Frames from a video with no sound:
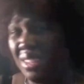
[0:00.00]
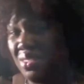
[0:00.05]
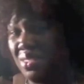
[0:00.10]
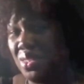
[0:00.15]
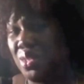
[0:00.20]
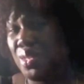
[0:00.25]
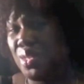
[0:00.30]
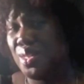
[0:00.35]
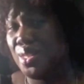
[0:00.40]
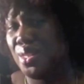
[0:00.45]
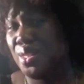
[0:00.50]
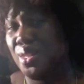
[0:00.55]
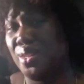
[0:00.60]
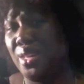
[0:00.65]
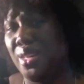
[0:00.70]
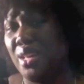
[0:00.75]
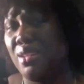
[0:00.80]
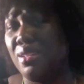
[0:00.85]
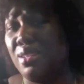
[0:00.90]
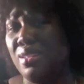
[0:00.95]
course, you know,
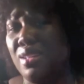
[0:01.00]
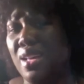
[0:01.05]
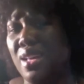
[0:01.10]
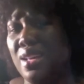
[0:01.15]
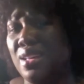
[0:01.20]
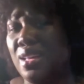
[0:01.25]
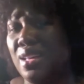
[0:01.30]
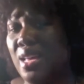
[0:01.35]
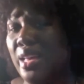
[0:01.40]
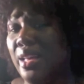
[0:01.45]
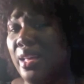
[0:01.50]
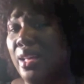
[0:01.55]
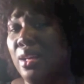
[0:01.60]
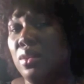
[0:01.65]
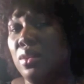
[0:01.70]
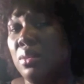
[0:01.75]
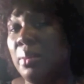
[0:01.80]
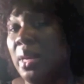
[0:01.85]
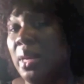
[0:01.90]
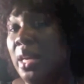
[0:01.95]
y'all, I color
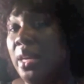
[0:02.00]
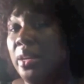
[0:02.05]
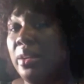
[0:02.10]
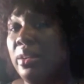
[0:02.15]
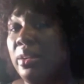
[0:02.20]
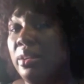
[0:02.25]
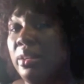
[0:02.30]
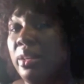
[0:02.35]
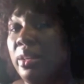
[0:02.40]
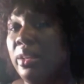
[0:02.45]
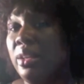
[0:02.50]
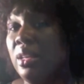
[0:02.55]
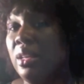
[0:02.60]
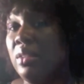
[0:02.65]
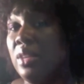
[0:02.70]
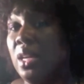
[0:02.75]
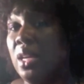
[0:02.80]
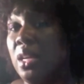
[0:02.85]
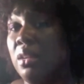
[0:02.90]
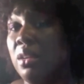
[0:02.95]
my hair. I love
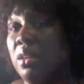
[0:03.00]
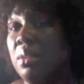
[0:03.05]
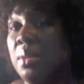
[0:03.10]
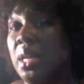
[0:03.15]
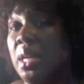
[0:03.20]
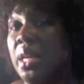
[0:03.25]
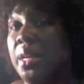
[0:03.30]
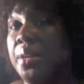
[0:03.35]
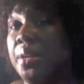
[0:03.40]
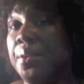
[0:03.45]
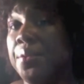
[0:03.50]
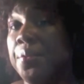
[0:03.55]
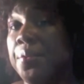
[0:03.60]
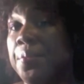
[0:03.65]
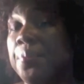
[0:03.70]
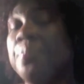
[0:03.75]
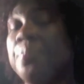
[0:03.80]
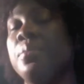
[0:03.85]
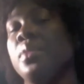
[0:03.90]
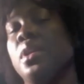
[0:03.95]
coloring my hair.
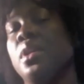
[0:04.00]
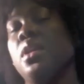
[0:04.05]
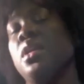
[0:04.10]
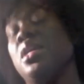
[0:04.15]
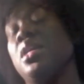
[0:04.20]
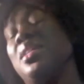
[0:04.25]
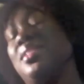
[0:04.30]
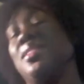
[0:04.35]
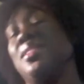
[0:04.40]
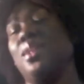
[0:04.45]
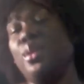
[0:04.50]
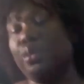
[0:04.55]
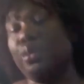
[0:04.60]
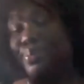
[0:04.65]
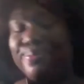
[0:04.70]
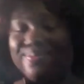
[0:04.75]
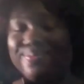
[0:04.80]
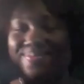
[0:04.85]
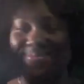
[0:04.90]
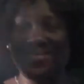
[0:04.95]
So,
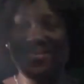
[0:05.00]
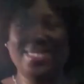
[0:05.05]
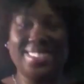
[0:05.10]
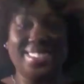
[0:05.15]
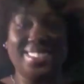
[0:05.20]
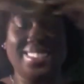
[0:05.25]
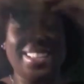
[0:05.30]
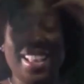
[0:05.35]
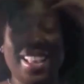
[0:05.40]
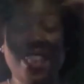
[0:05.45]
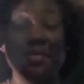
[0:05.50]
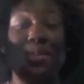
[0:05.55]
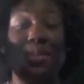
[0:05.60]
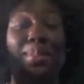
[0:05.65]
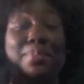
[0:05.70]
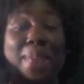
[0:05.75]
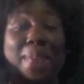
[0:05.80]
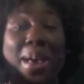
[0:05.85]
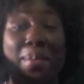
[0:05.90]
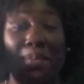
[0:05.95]

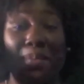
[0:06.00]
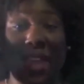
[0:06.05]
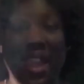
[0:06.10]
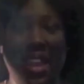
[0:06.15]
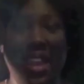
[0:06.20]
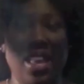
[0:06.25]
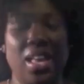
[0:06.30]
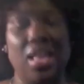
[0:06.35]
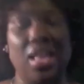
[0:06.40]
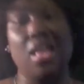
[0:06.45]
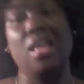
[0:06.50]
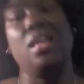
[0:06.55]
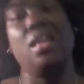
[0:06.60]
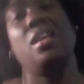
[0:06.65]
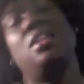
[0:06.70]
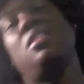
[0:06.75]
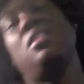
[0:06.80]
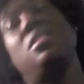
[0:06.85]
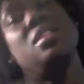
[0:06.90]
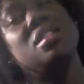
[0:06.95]
I'm back,
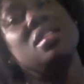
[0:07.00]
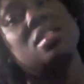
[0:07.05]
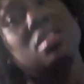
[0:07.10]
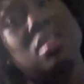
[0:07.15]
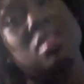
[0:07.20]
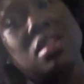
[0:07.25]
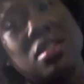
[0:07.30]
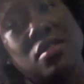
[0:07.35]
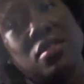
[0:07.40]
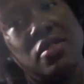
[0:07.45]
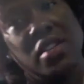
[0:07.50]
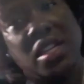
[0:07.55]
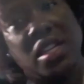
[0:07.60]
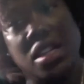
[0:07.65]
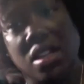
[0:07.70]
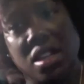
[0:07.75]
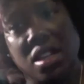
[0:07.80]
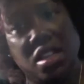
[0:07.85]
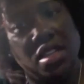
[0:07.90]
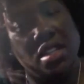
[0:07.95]
and it's
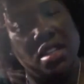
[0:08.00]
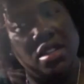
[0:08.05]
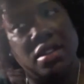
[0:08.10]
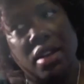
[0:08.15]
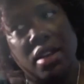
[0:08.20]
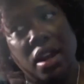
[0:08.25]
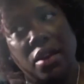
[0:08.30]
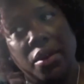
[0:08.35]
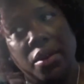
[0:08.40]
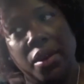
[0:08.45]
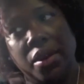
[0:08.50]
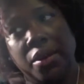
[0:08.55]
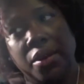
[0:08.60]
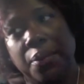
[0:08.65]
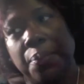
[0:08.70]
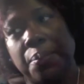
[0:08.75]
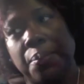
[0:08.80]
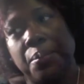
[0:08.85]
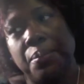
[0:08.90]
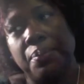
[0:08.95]
fun. I don't know.
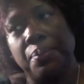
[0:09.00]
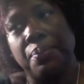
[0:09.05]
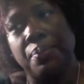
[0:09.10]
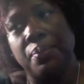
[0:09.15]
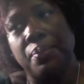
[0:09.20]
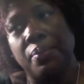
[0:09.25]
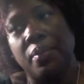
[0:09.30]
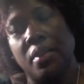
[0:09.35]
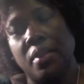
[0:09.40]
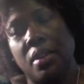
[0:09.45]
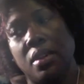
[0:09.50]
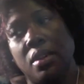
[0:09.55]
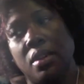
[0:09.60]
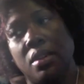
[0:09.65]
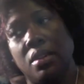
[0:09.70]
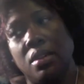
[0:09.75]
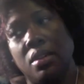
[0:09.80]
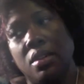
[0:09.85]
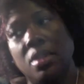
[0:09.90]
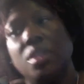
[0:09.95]

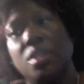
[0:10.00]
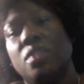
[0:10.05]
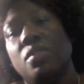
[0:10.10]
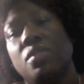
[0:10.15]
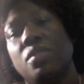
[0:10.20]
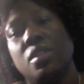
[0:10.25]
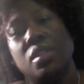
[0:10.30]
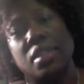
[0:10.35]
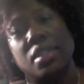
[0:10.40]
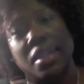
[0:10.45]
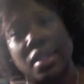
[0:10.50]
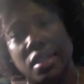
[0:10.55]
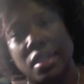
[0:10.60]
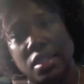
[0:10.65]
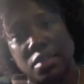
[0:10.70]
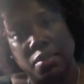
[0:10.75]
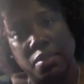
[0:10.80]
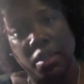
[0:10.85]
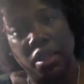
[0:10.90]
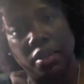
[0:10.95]
This feels like it's me.